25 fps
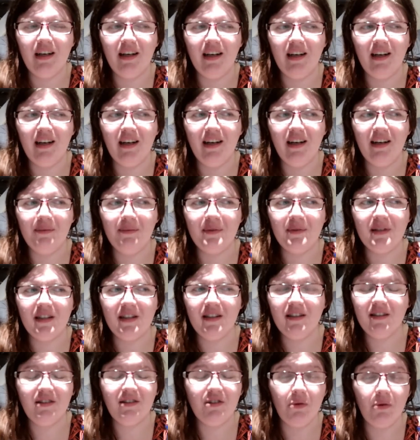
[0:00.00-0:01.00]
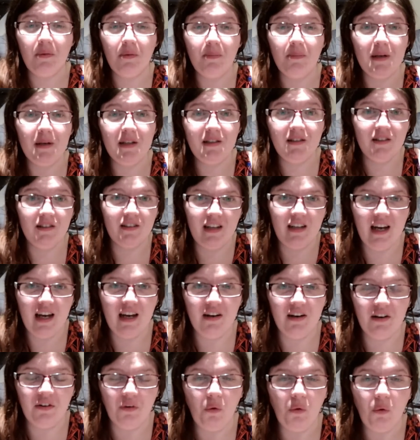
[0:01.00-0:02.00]
And so I basically had
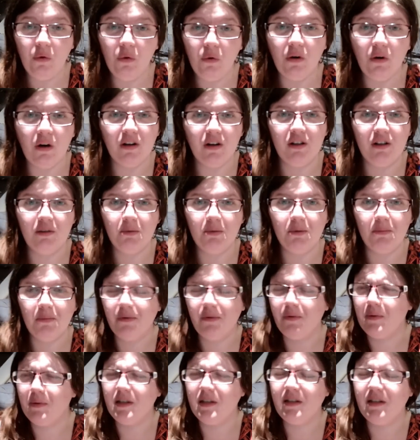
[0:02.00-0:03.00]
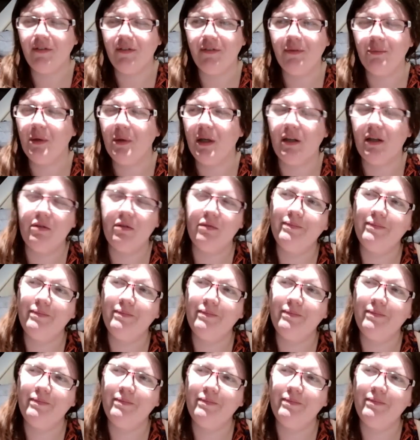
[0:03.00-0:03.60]
a whole argument with myself. I'm like,